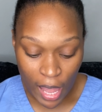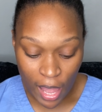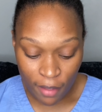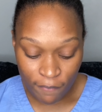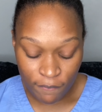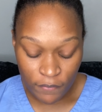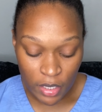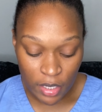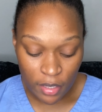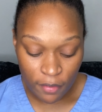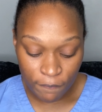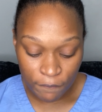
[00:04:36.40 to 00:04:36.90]
IV
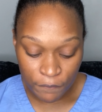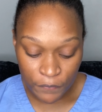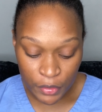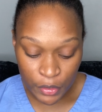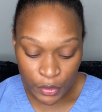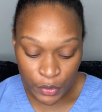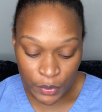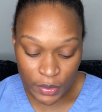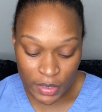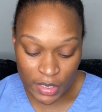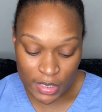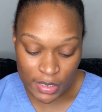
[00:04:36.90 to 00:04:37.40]
and
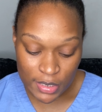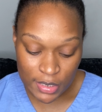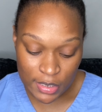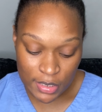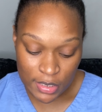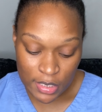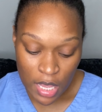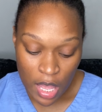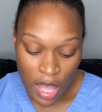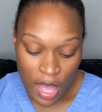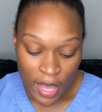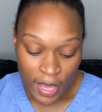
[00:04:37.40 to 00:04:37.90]
fluids,
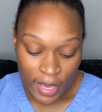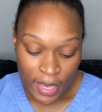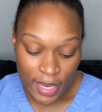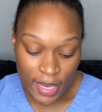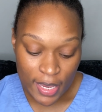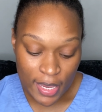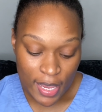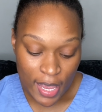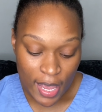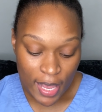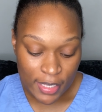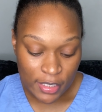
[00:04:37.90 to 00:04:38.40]

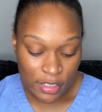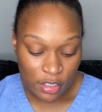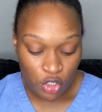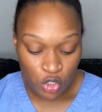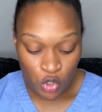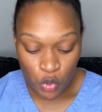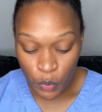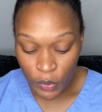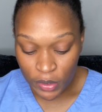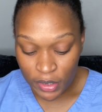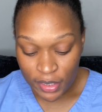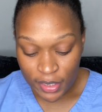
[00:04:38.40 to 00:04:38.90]
he has a
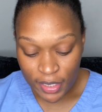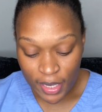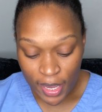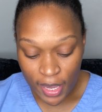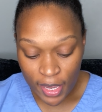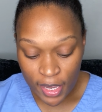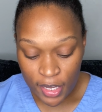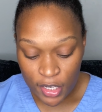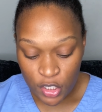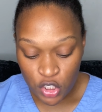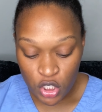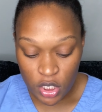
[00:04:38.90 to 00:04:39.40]
20
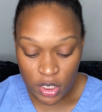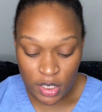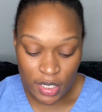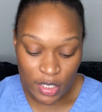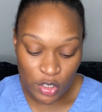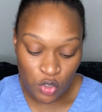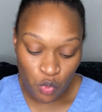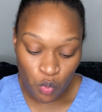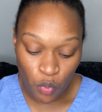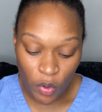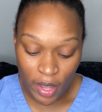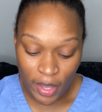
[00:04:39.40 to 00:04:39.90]
gauge in
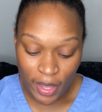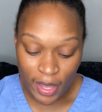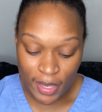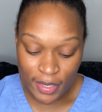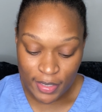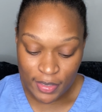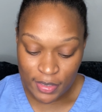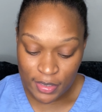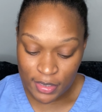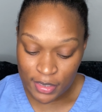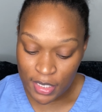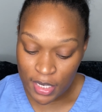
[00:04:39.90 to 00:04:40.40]
his right
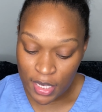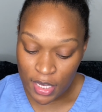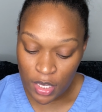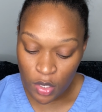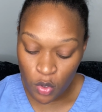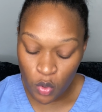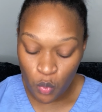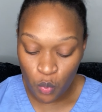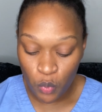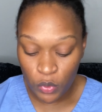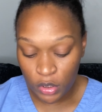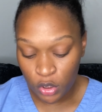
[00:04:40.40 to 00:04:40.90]

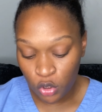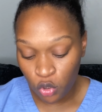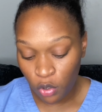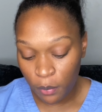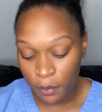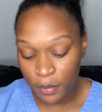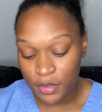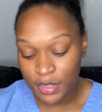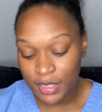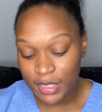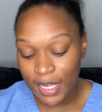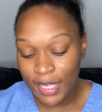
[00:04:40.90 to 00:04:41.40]
AC with
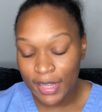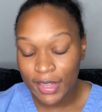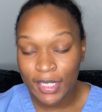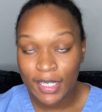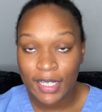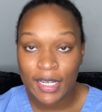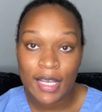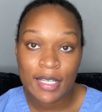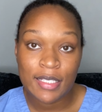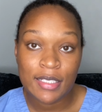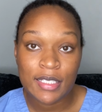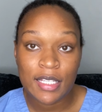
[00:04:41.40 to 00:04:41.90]
normal saline
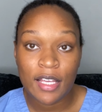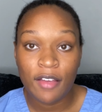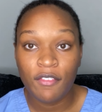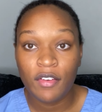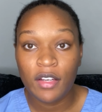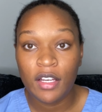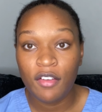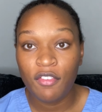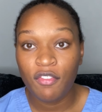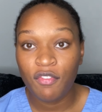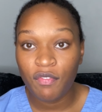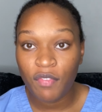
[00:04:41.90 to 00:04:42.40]
at
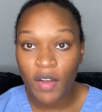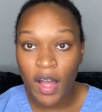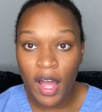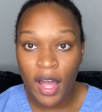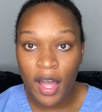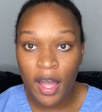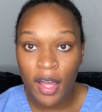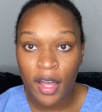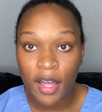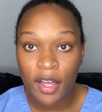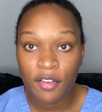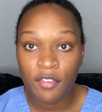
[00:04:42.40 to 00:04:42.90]

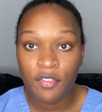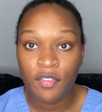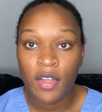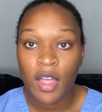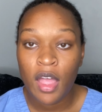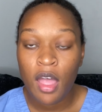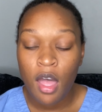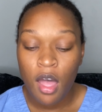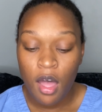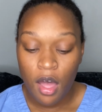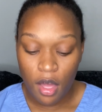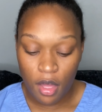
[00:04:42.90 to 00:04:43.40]
75,
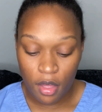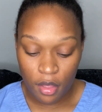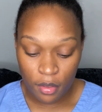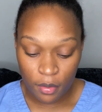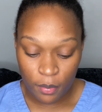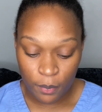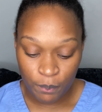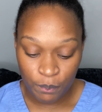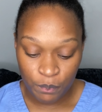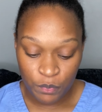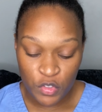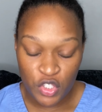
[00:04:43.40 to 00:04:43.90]

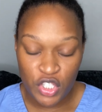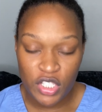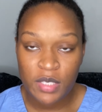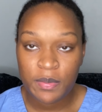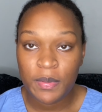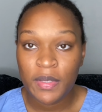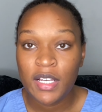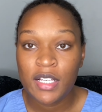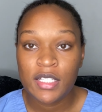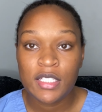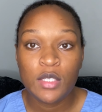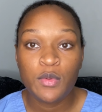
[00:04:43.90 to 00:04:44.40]
um, just
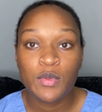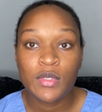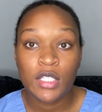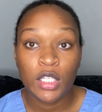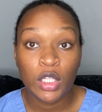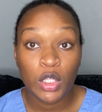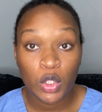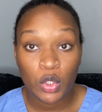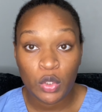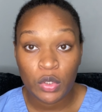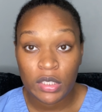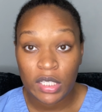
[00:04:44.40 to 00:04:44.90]
because he was a
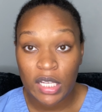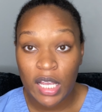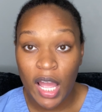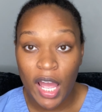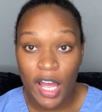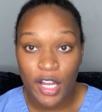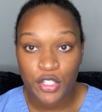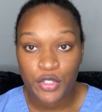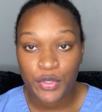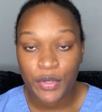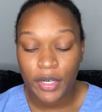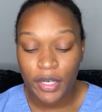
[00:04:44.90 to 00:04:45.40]
little
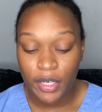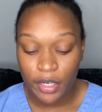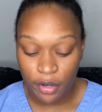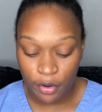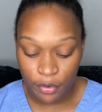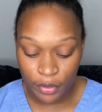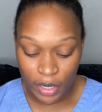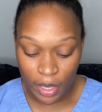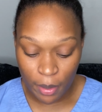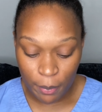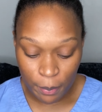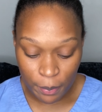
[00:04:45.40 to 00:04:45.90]
dehydrated
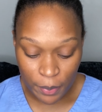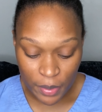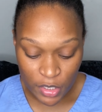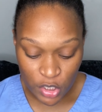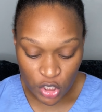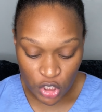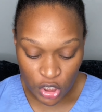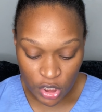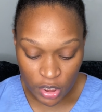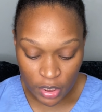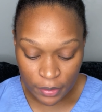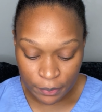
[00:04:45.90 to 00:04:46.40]
on
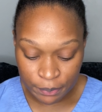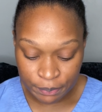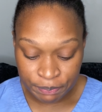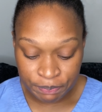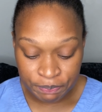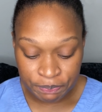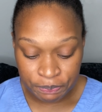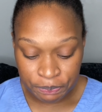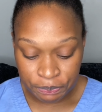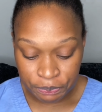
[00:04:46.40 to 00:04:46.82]
admission.